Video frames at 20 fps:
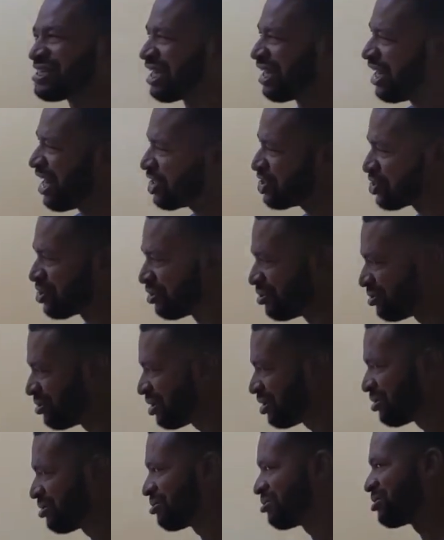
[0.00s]
is
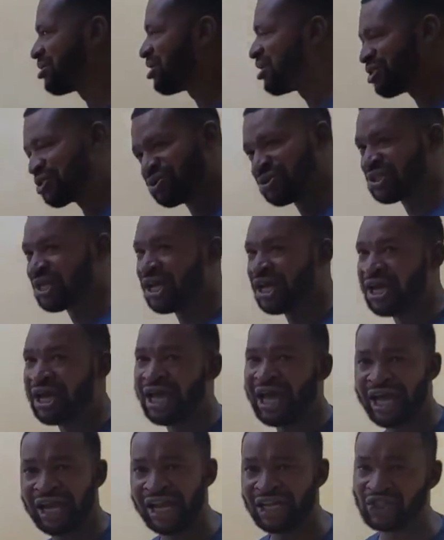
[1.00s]
election.
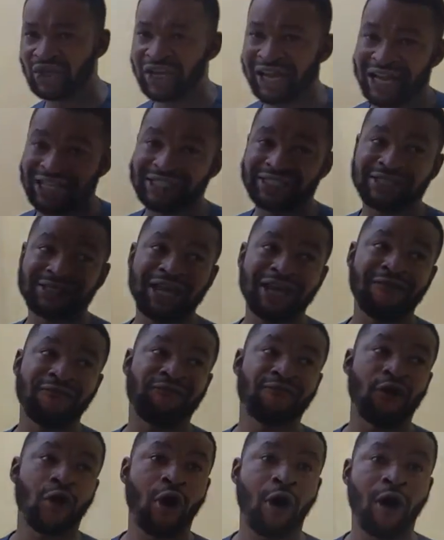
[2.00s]
Today, election has
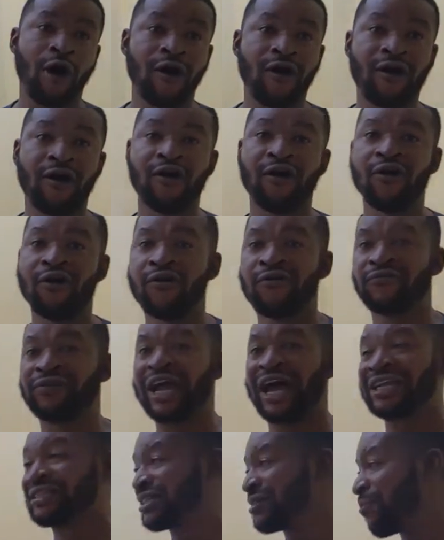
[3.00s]
evolved
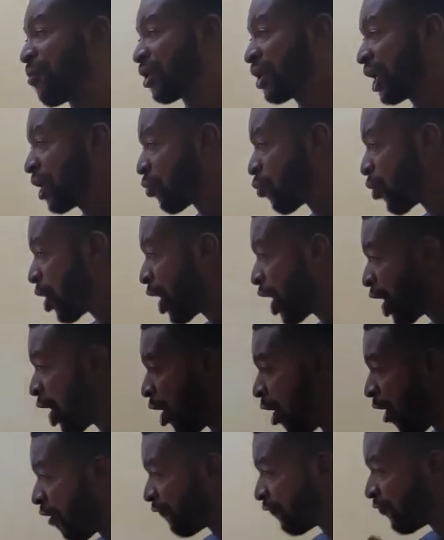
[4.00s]
as the modern
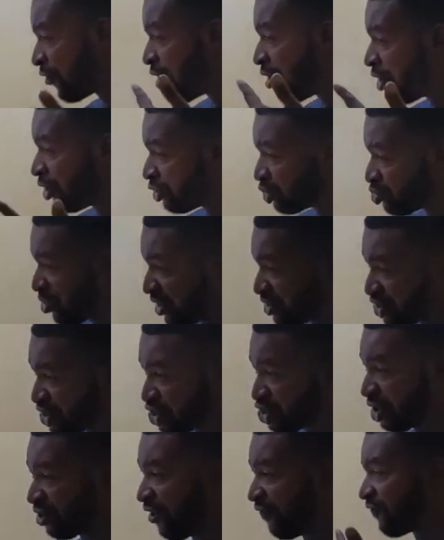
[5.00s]
way of
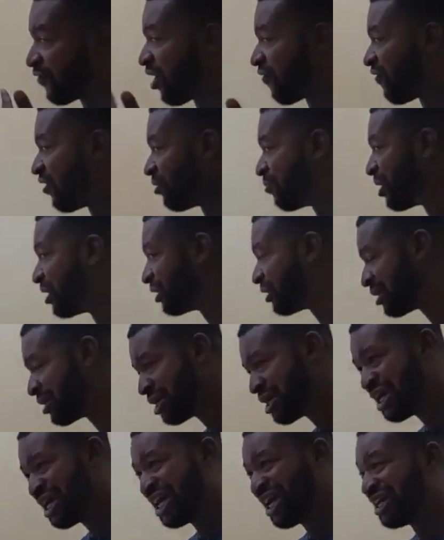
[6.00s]
transition of
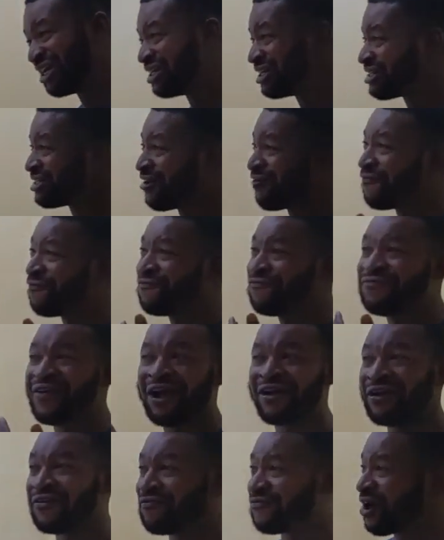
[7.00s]
government. It is a
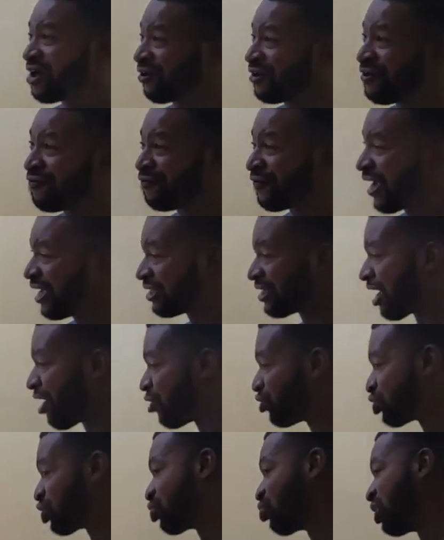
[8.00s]
very, very
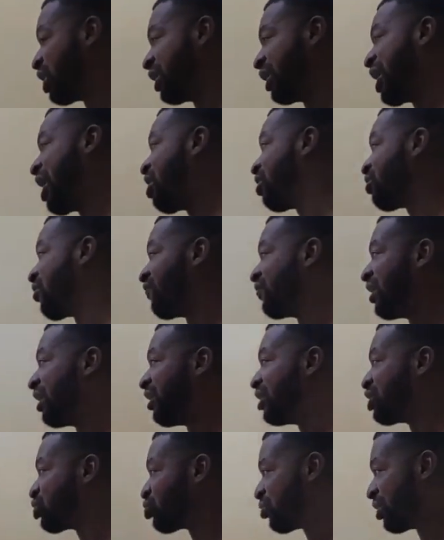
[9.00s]
vital tool in the hand of the
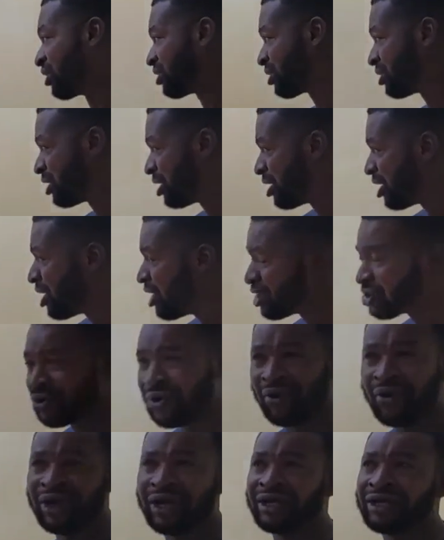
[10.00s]
electorate.
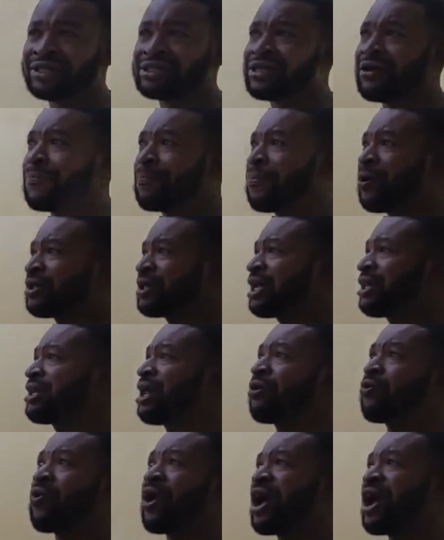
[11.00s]
So it is important that